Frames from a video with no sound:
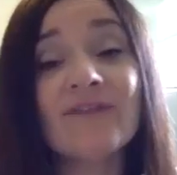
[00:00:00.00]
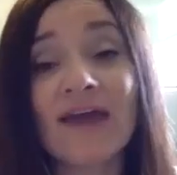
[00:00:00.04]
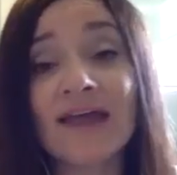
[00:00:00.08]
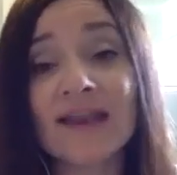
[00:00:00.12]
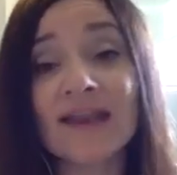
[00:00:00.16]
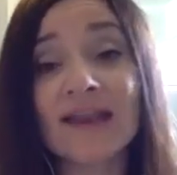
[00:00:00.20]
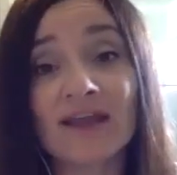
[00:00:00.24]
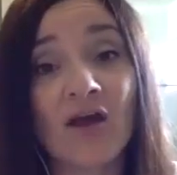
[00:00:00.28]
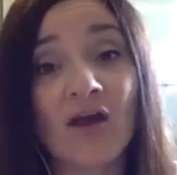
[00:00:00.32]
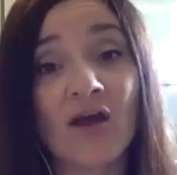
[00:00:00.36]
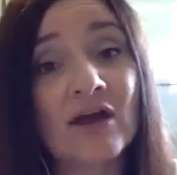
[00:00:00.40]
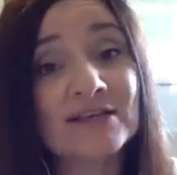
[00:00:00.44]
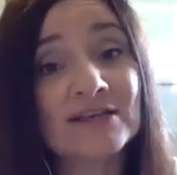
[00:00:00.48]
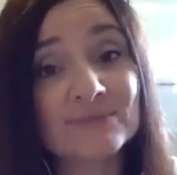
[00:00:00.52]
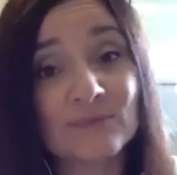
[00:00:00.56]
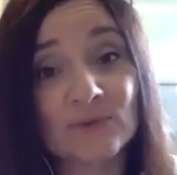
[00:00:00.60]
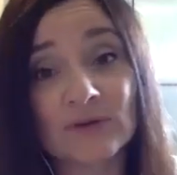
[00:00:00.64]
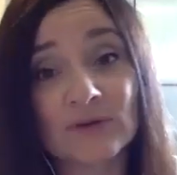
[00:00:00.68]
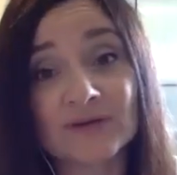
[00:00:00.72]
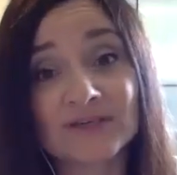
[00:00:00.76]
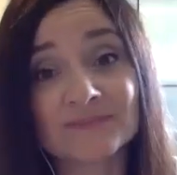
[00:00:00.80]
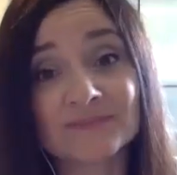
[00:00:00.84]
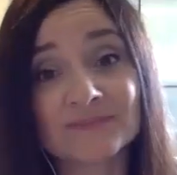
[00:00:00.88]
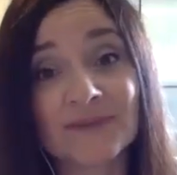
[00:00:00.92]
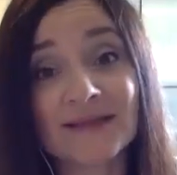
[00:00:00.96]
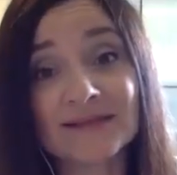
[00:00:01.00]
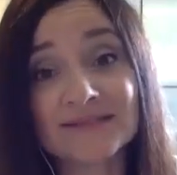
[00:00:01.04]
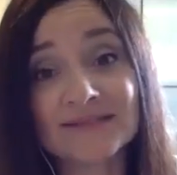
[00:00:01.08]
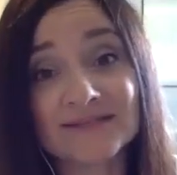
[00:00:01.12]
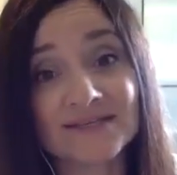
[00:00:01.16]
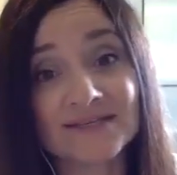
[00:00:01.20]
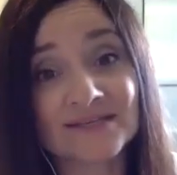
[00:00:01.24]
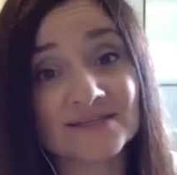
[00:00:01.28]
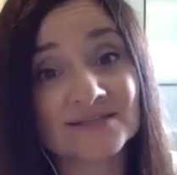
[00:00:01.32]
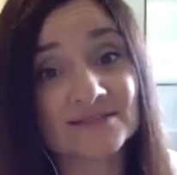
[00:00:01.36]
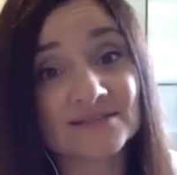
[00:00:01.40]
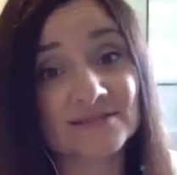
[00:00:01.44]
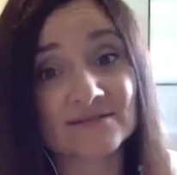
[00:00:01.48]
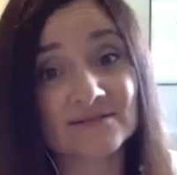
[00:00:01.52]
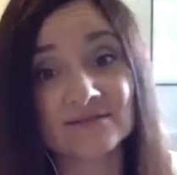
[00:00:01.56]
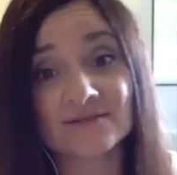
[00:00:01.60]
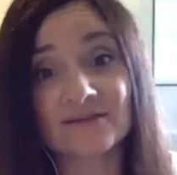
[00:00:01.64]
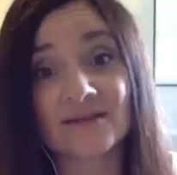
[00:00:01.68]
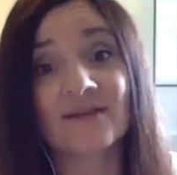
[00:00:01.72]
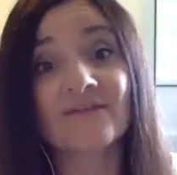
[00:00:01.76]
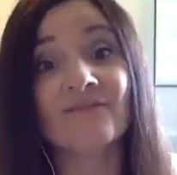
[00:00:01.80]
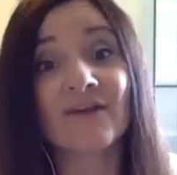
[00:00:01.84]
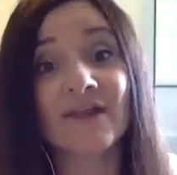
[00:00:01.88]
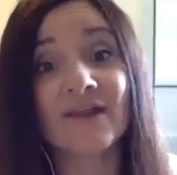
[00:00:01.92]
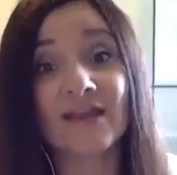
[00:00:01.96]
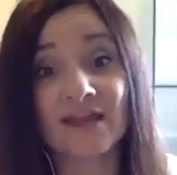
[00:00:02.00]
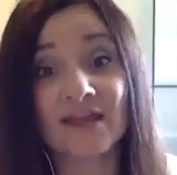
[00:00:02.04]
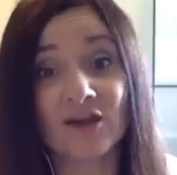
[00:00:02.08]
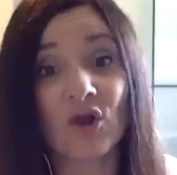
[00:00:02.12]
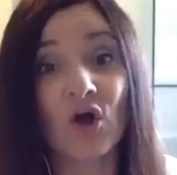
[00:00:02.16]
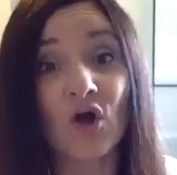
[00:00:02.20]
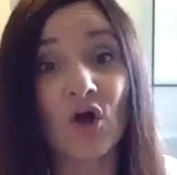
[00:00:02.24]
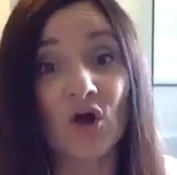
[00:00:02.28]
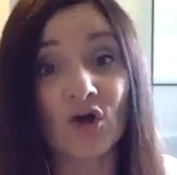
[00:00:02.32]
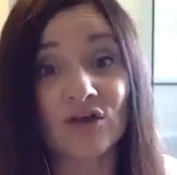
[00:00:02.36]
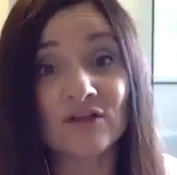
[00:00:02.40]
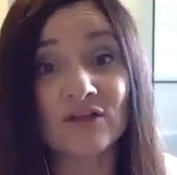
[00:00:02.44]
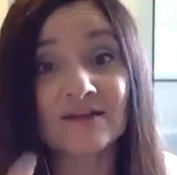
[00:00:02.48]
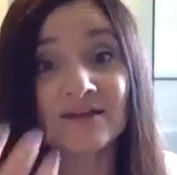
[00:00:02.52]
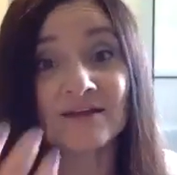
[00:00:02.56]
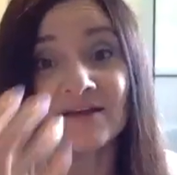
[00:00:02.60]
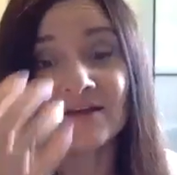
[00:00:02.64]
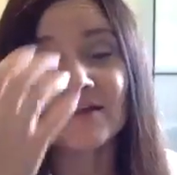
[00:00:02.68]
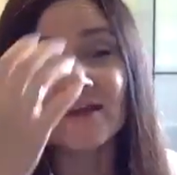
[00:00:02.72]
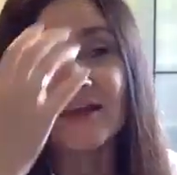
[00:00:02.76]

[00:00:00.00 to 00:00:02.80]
any hospital expenses, if any at all.